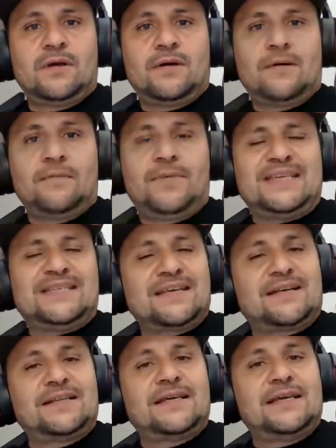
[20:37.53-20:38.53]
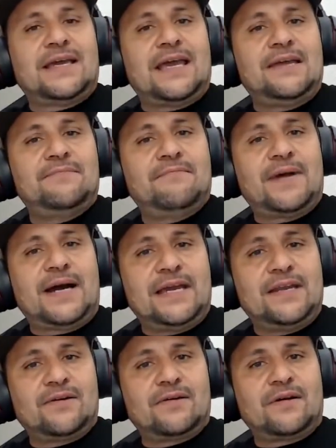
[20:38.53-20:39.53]
basically a
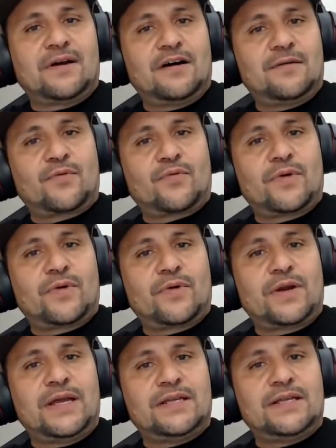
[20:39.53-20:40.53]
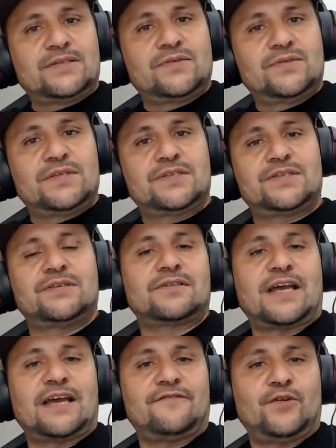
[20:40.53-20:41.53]
minor upgrade to this year's
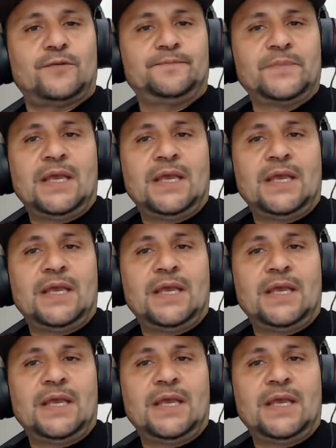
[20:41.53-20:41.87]
iPhone.